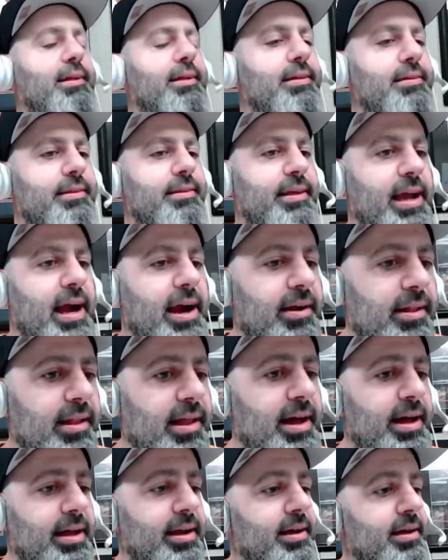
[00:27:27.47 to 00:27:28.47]
the
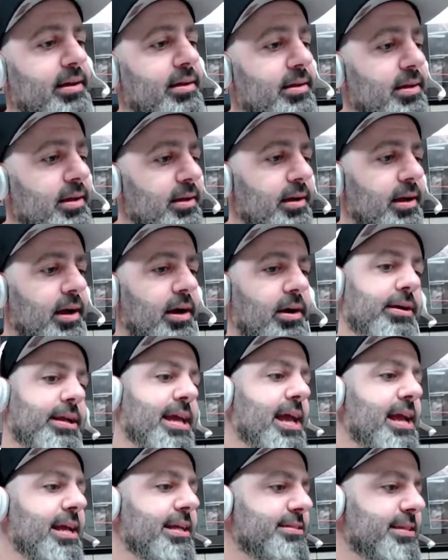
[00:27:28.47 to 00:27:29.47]
Carolina
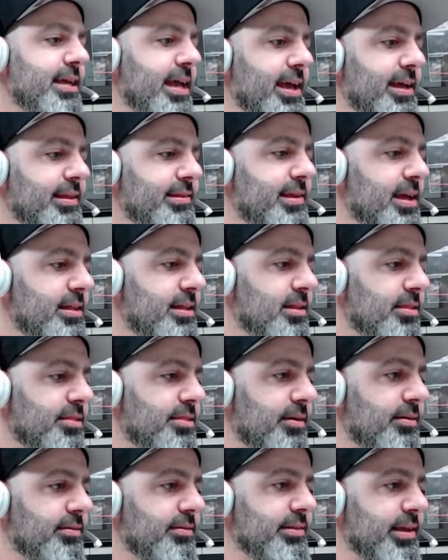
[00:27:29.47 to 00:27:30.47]
Hurricanes
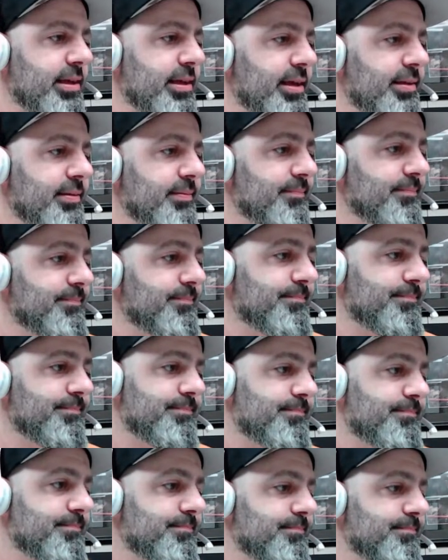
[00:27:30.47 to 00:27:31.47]
18-13.
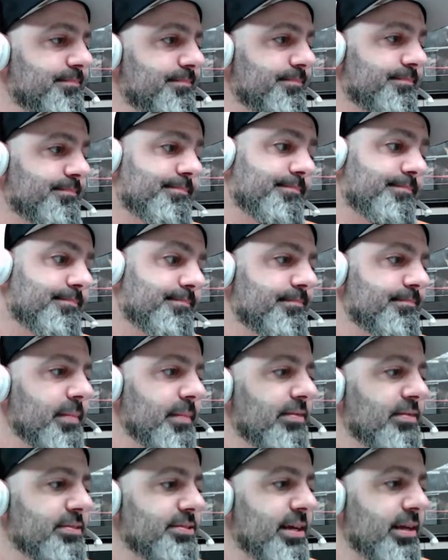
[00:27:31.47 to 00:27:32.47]

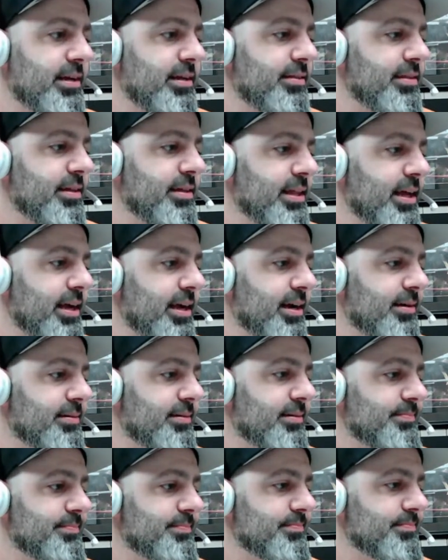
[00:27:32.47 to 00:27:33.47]
If there's anything there,
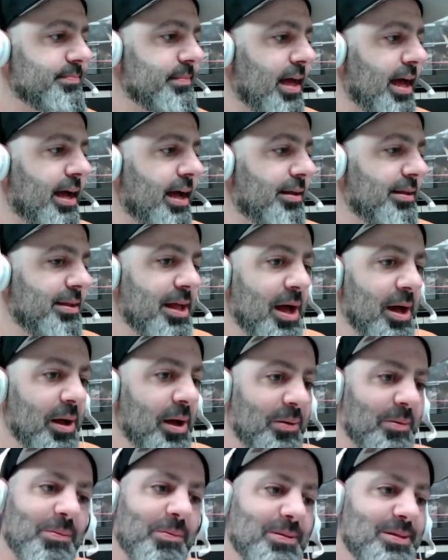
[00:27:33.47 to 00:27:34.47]
I don't
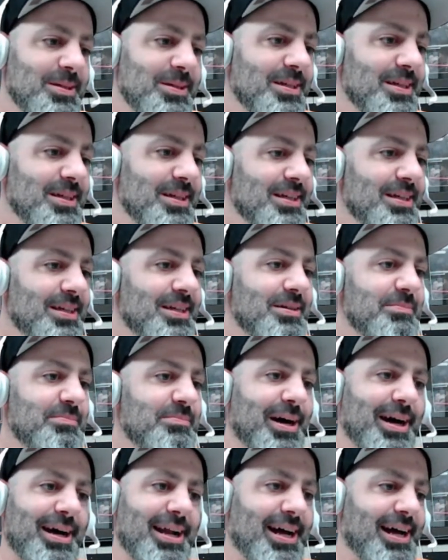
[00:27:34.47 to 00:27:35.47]
know.
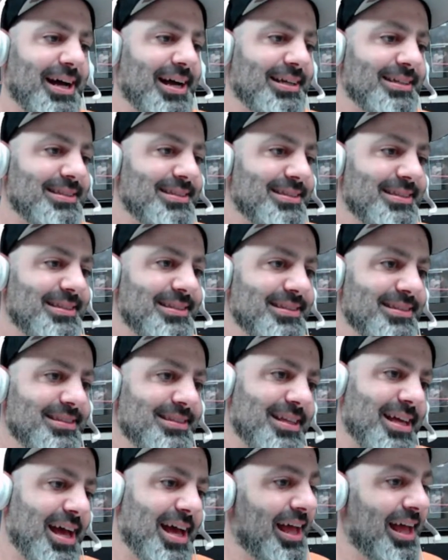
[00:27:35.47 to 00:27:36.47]
But
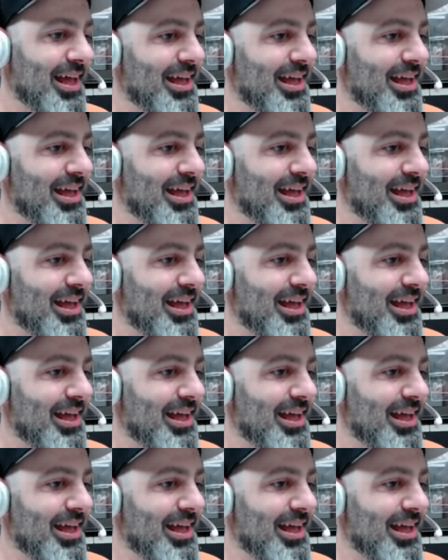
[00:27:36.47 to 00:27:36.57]
yeah,